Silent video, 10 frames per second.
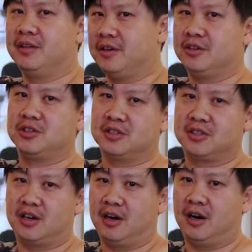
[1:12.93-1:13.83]
there's
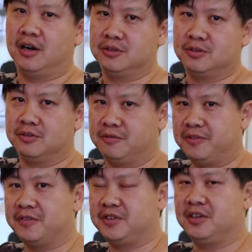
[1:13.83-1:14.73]
just
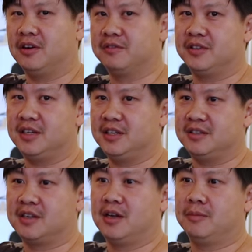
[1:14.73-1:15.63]
150 of these